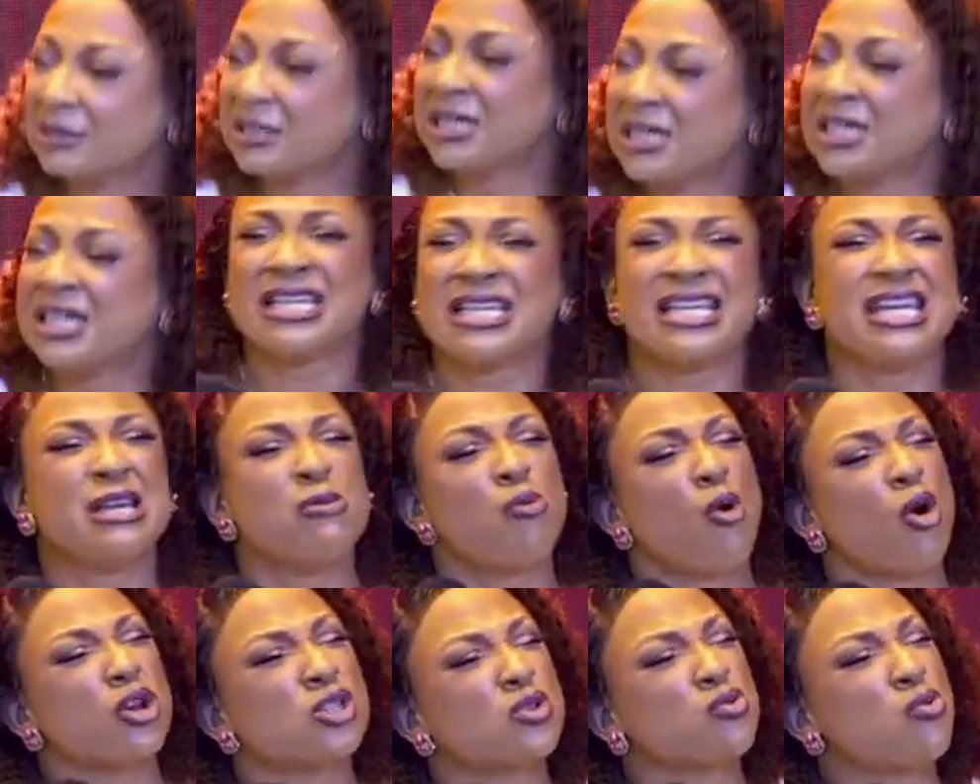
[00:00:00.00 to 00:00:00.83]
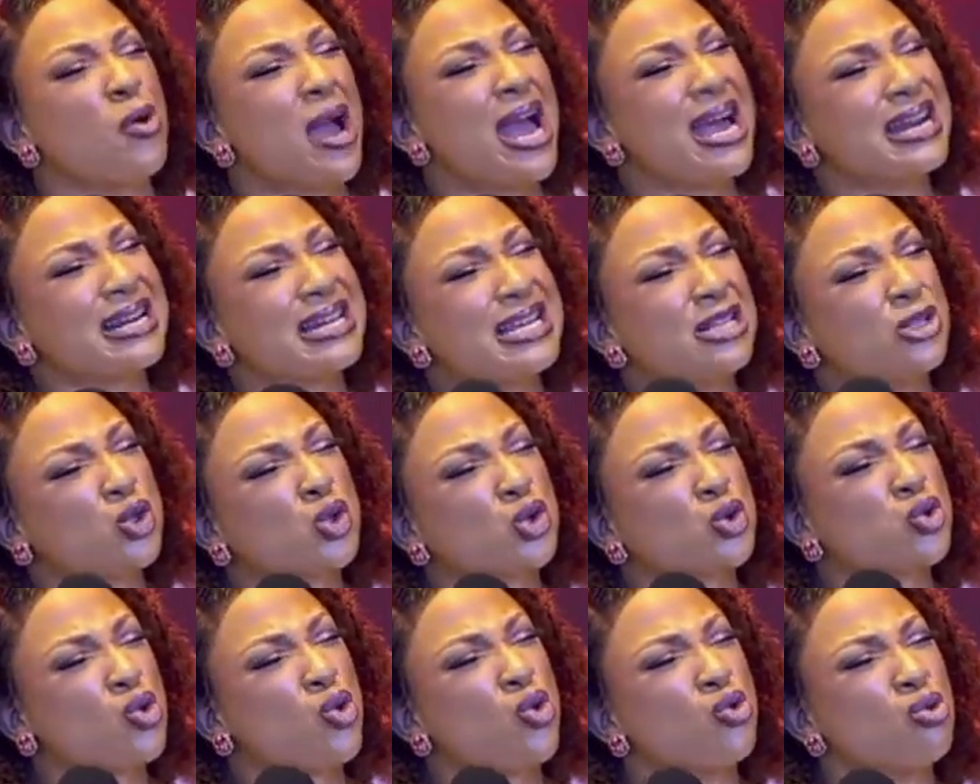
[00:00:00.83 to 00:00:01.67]
He was wearing
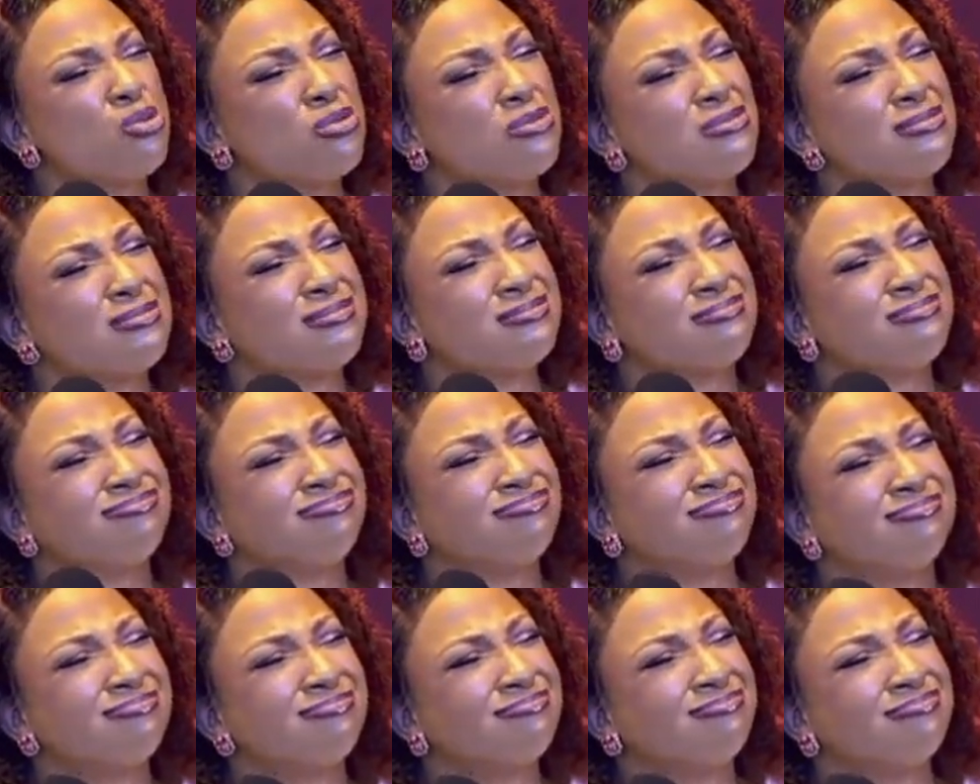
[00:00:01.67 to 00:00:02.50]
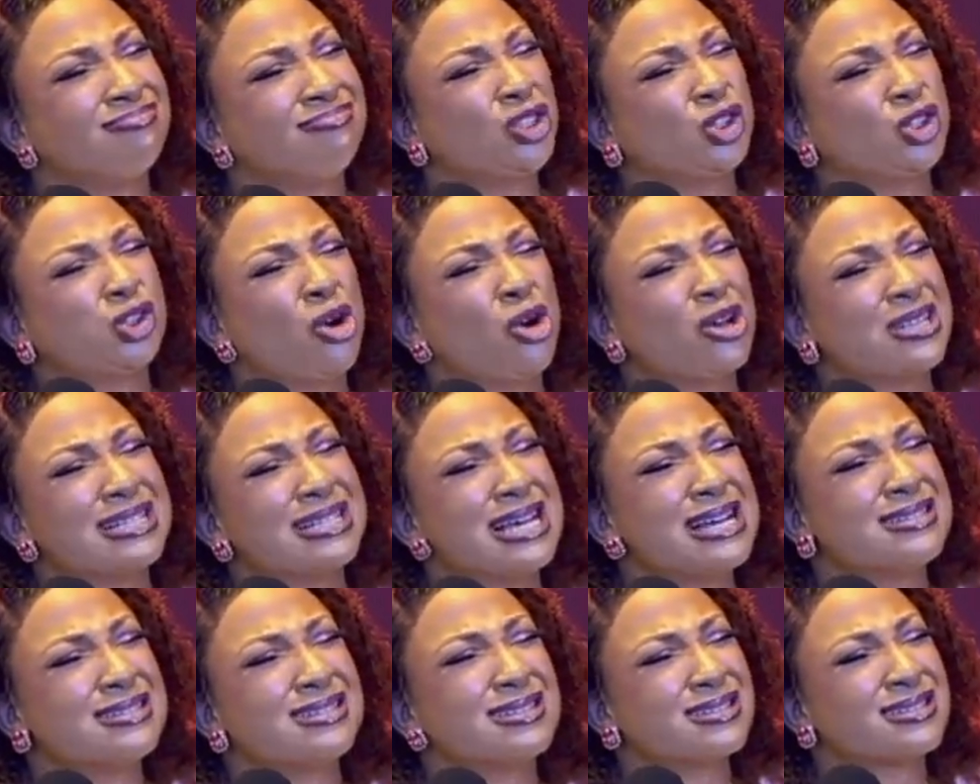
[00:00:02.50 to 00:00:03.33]
two
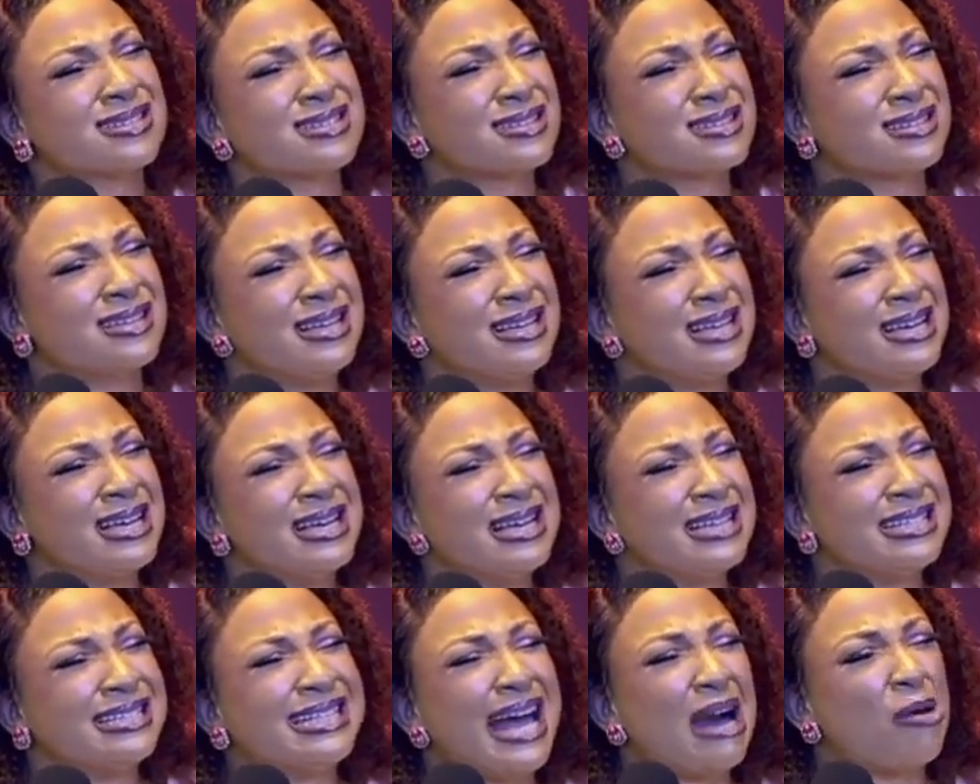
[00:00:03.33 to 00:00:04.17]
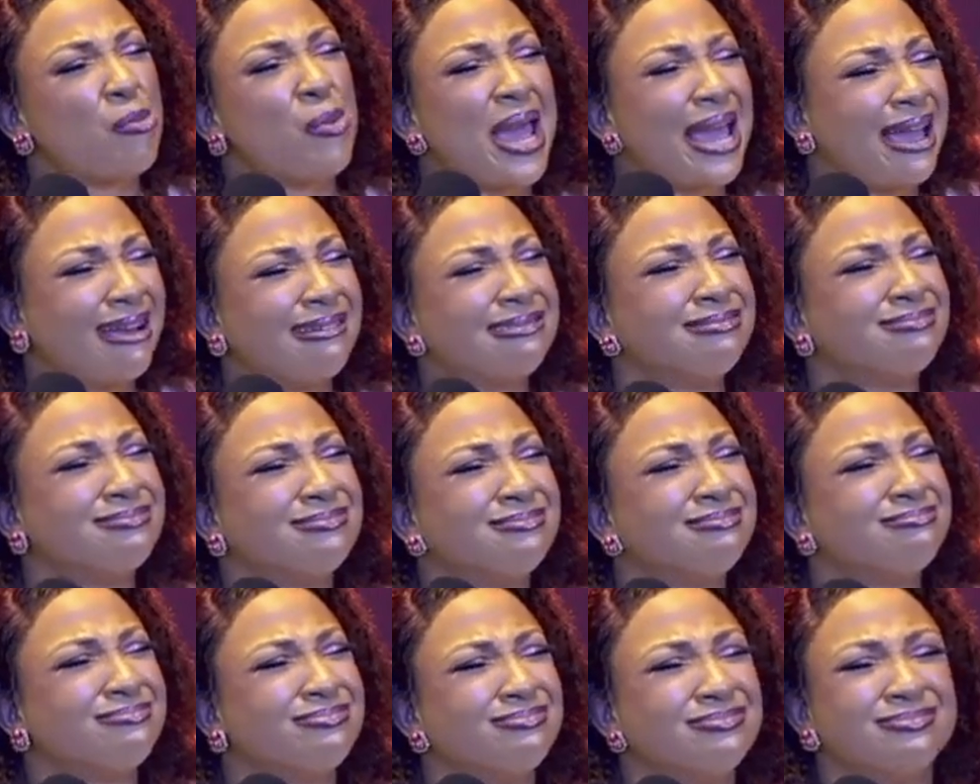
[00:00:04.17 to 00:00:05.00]
trousers that were
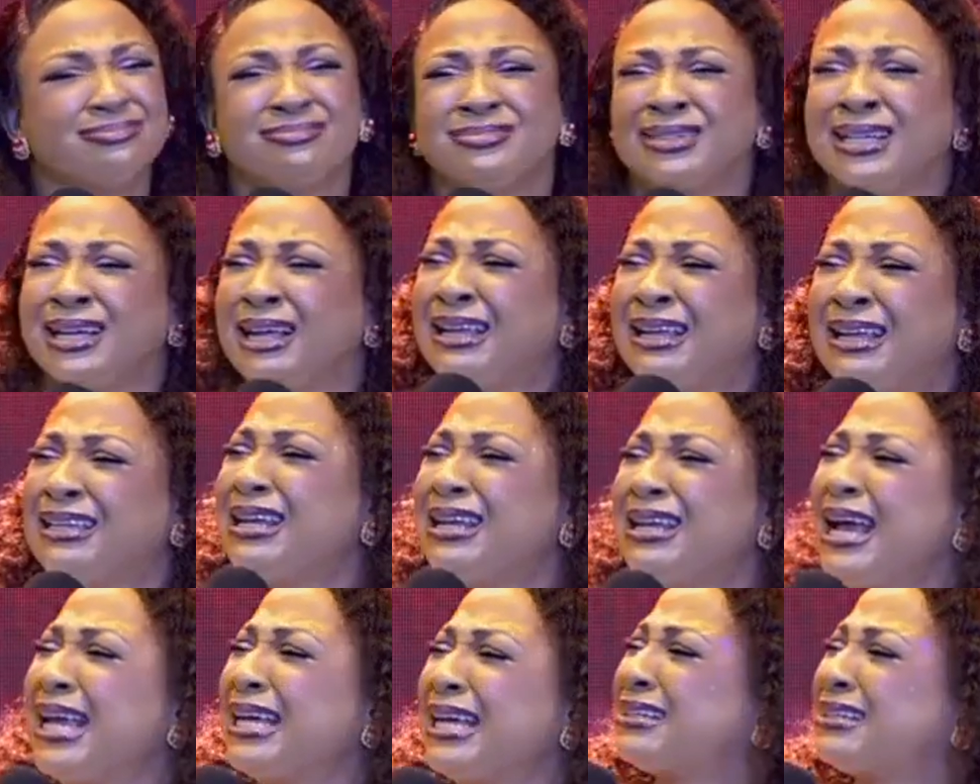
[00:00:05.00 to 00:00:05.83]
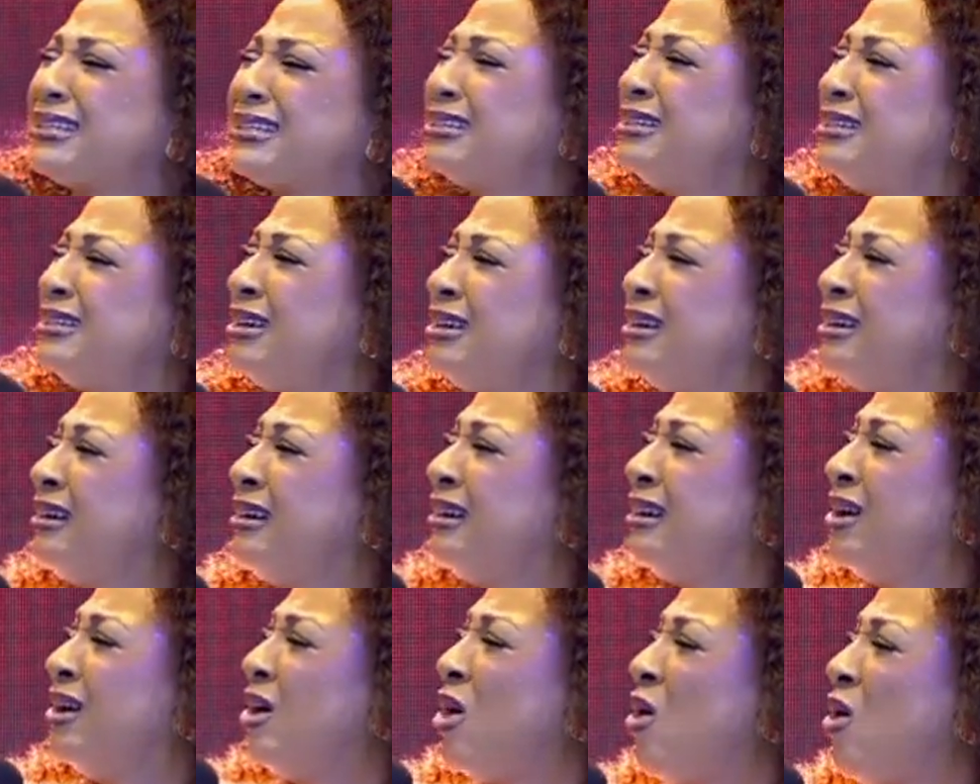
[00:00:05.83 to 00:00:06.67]
like
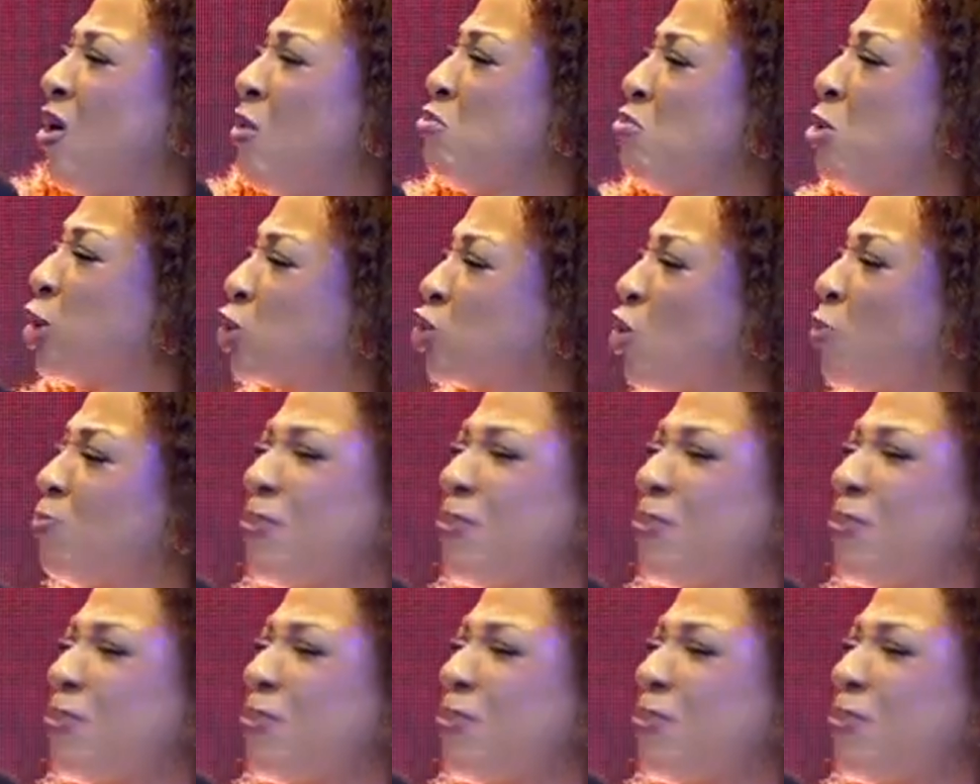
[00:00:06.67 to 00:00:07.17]
motopack